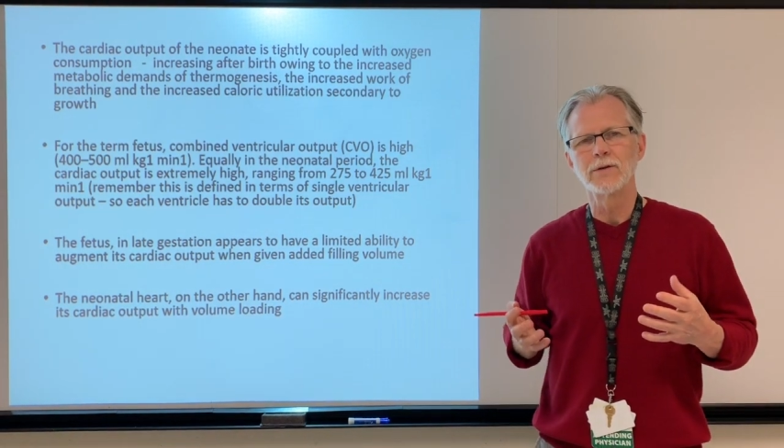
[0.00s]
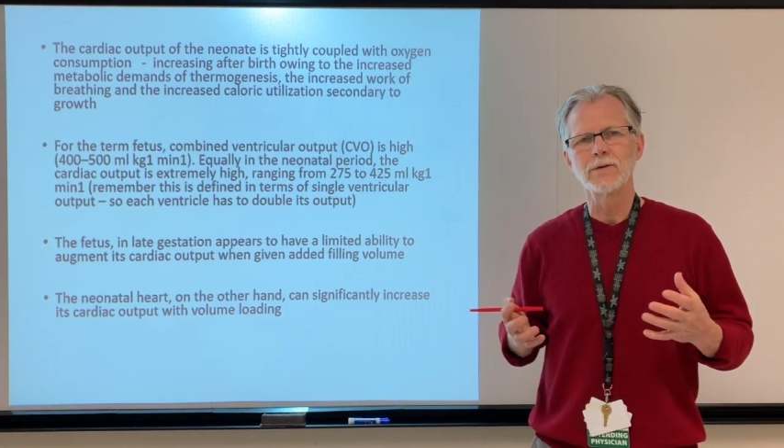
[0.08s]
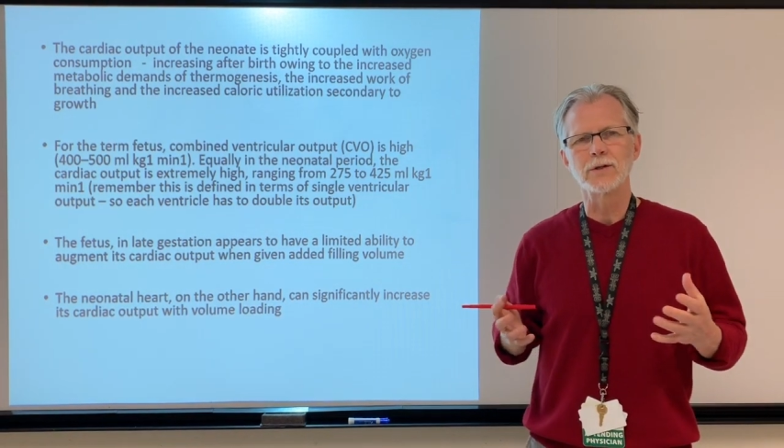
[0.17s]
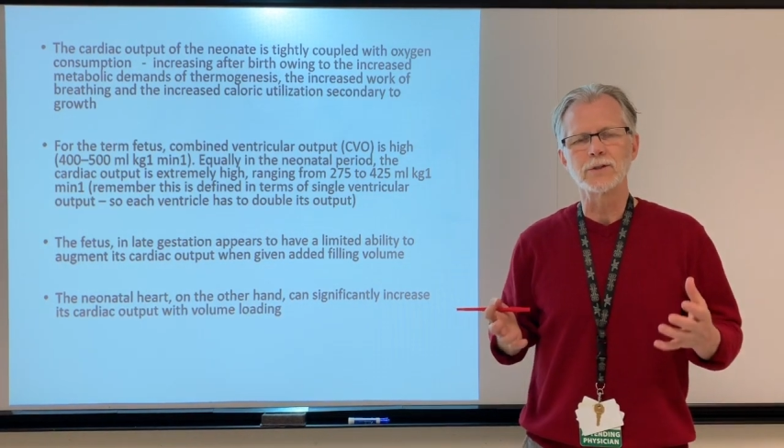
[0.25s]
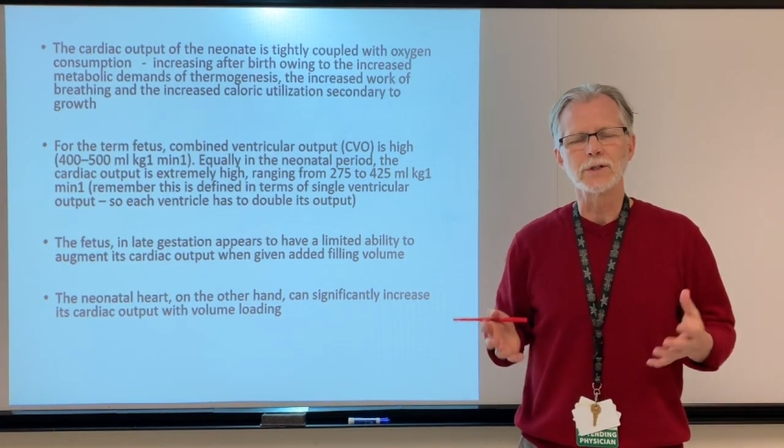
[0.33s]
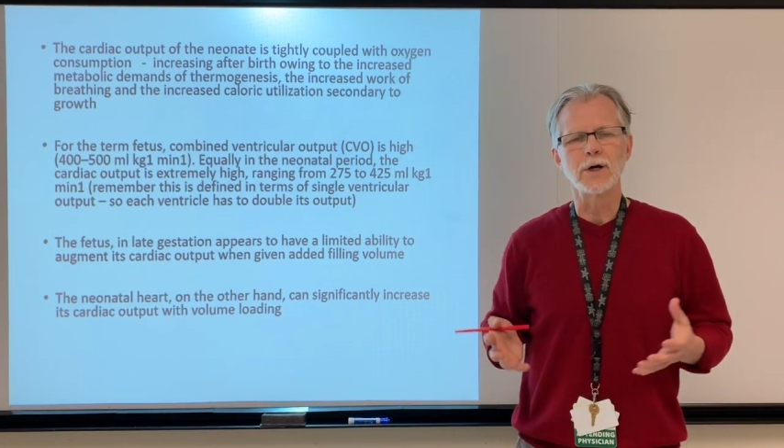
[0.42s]

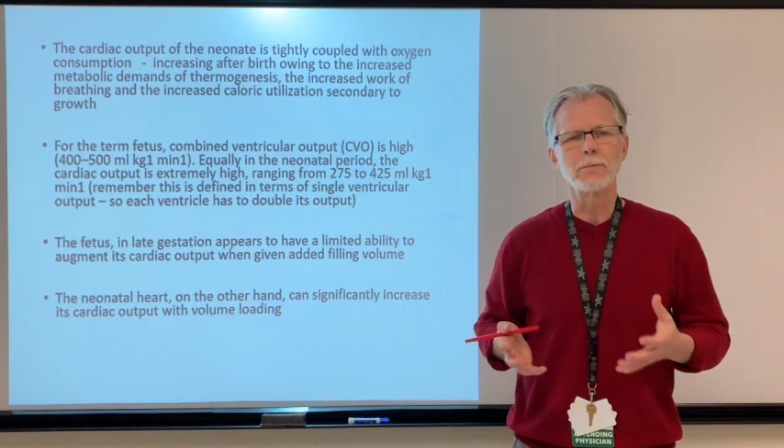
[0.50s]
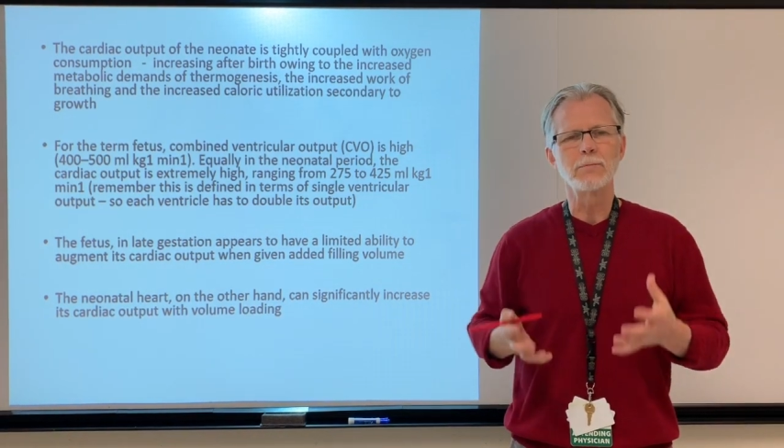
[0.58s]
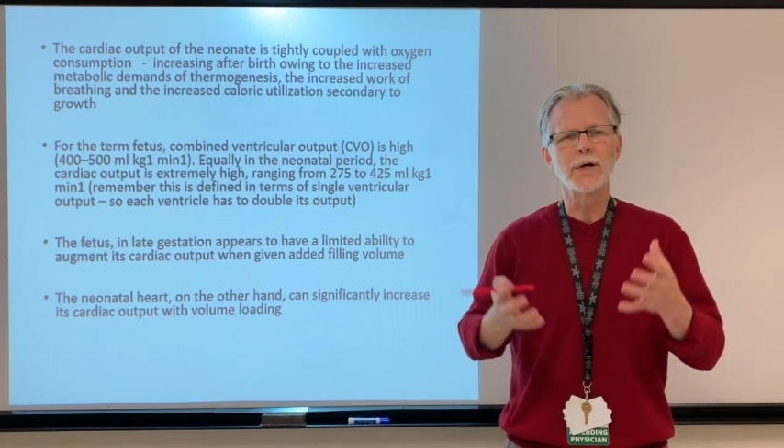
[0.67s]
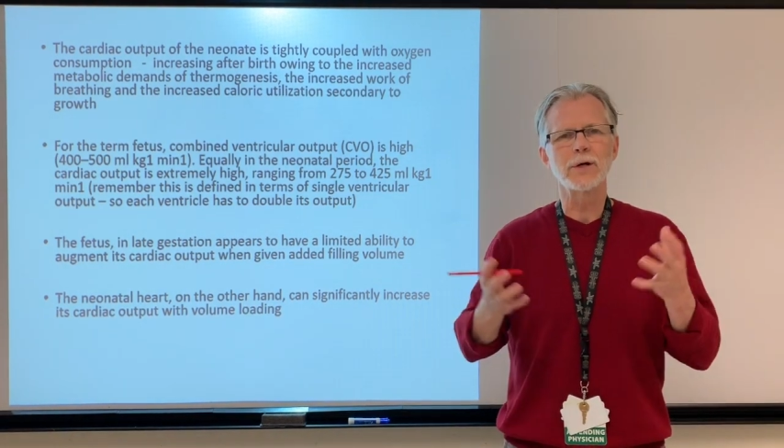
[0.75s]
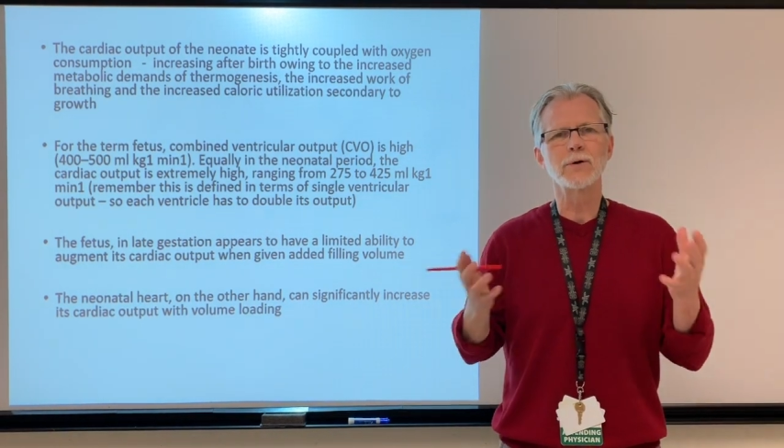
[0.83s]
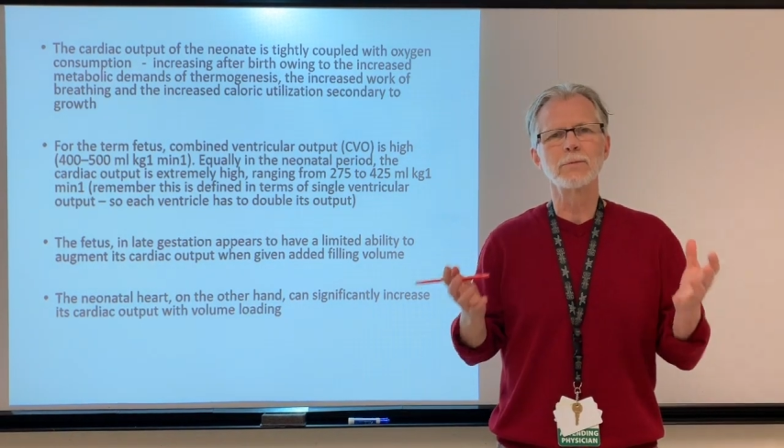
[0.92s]
there's a
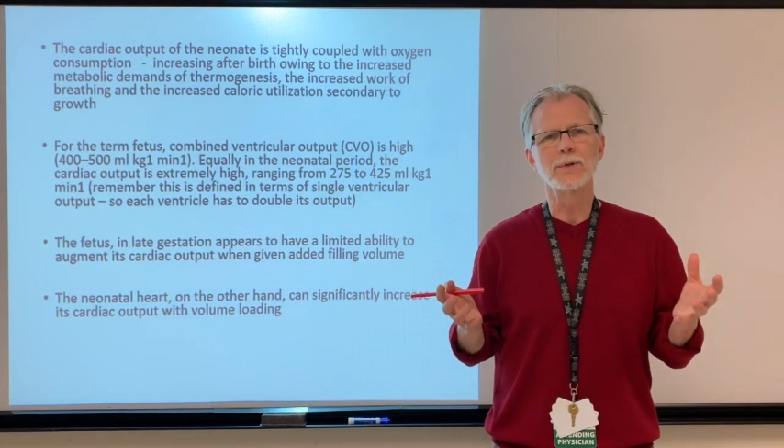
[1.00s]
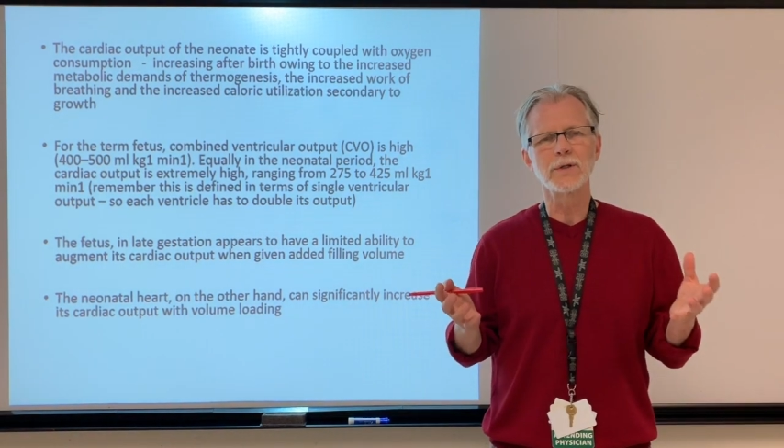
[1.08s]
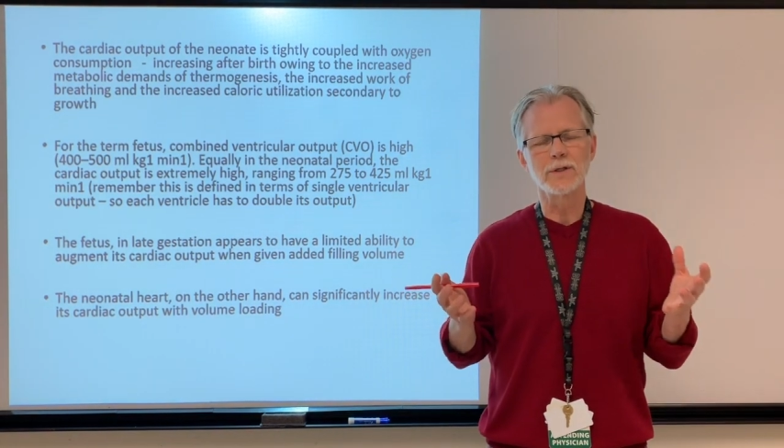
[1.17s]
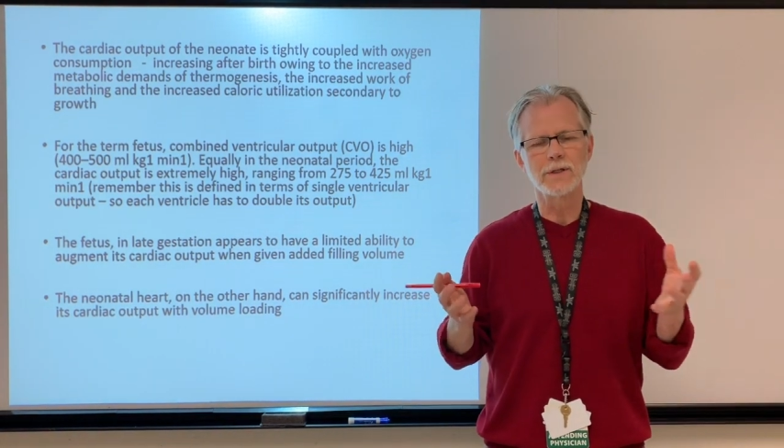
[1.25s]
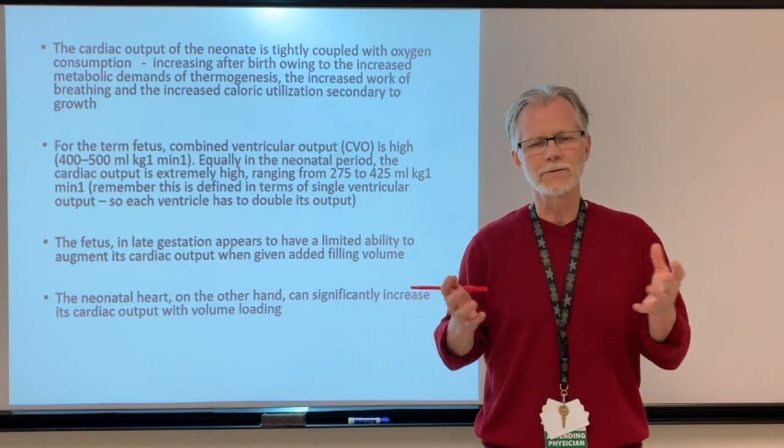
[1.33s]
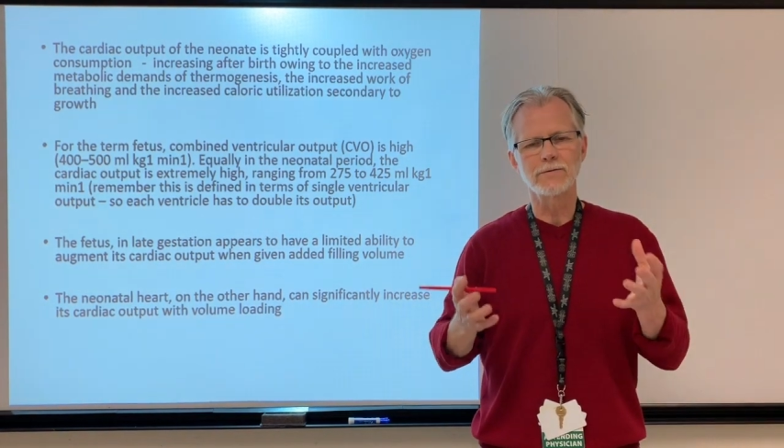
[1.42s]
better
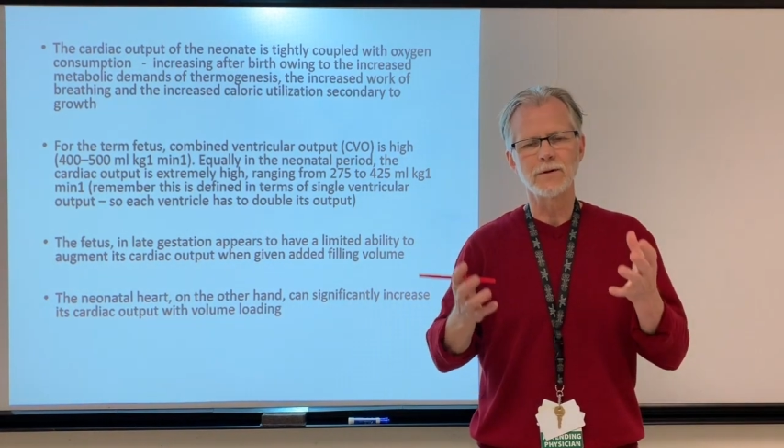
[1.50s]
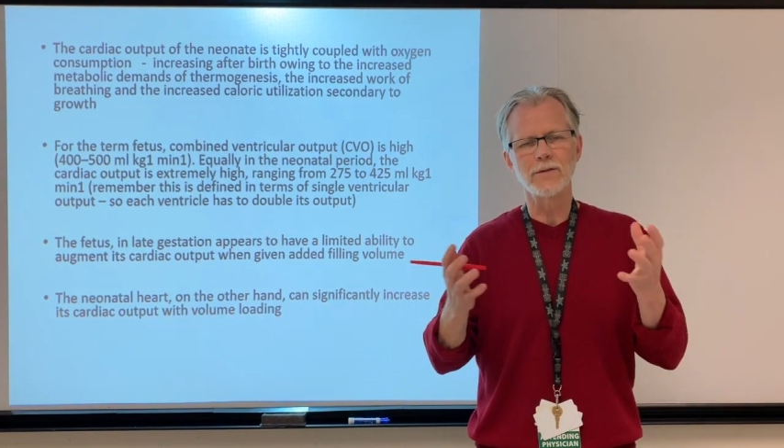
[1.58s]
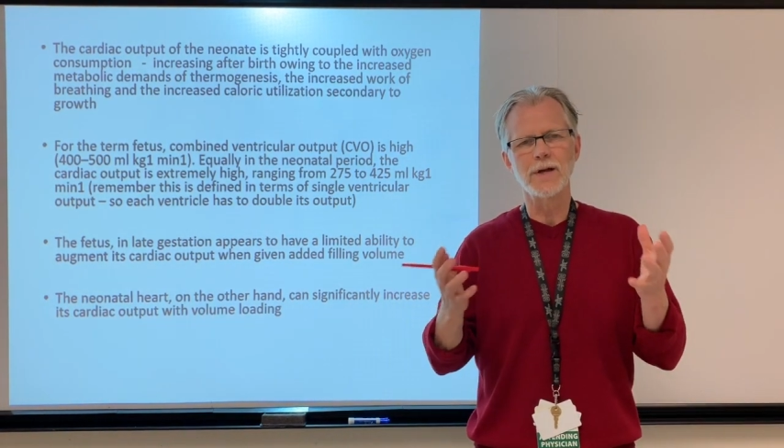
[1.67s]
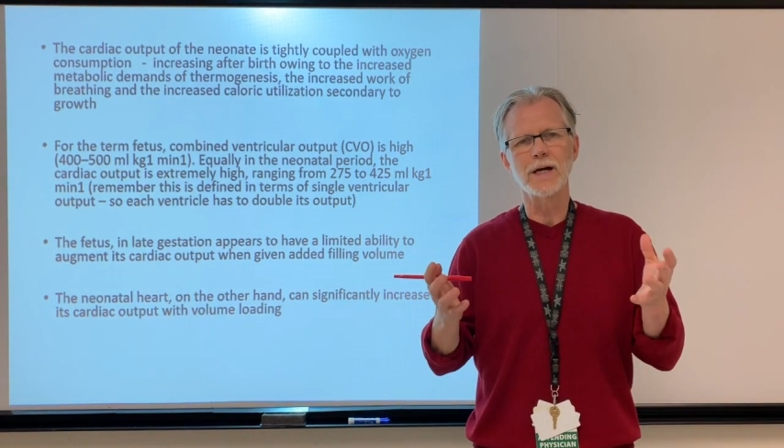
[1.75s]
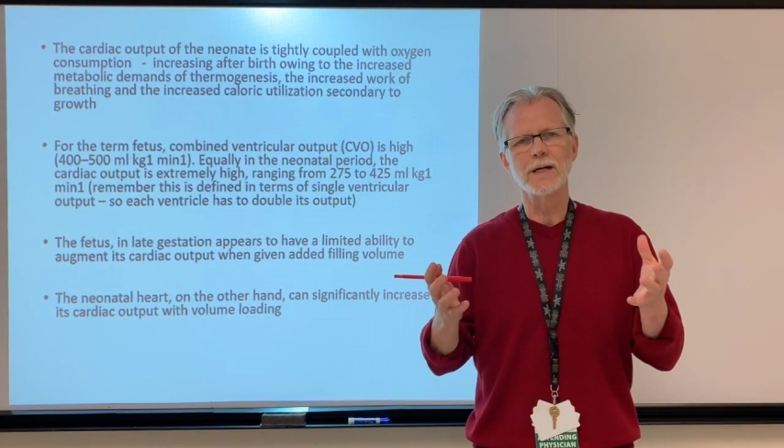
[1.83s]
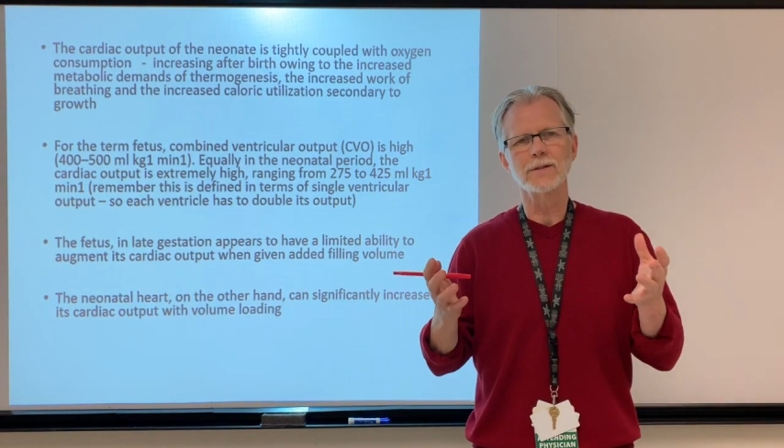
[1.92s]
ability for
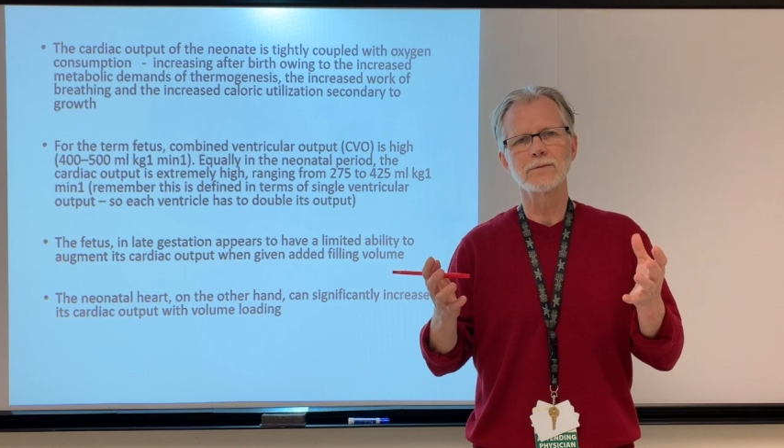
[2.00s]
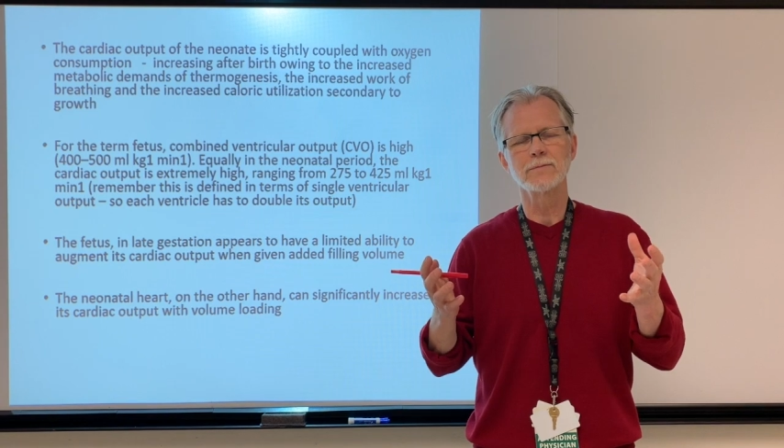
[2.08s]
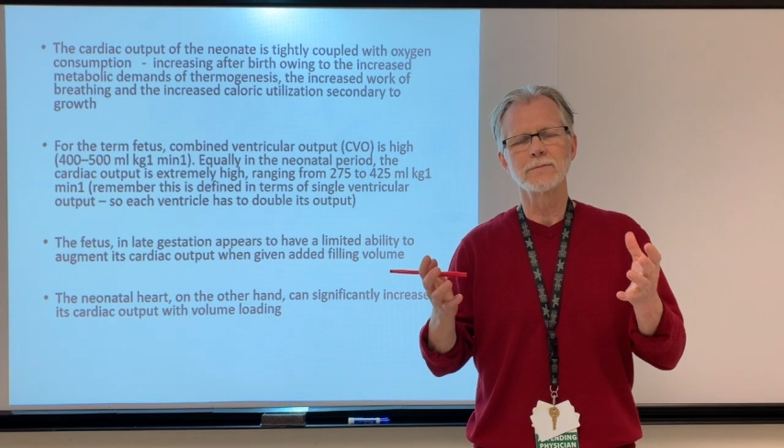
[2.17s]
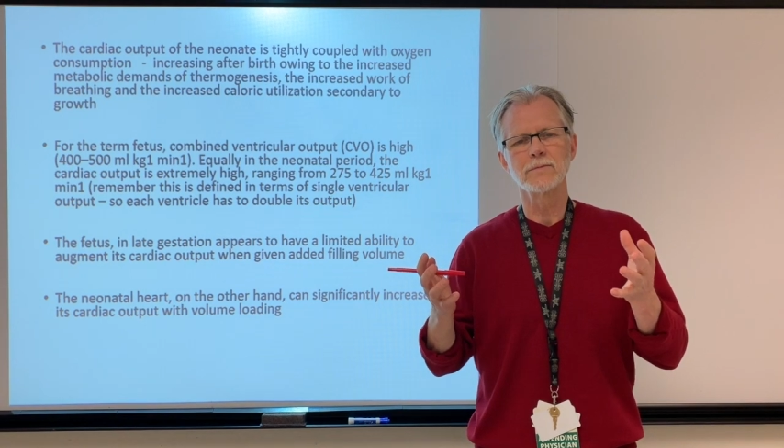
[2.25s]
that